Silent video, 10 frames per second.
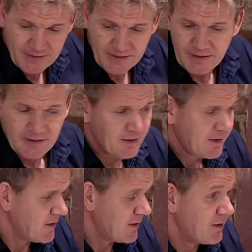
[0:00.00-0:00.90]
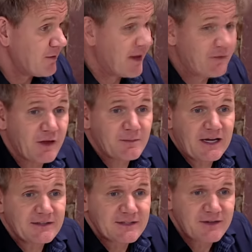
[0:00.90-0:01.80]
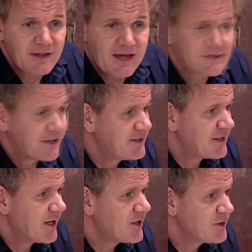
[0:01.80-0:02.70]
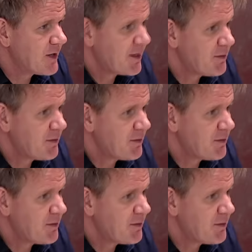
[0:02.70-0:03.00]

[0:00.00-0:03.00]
Thank you for the update. Is there anything else I need to know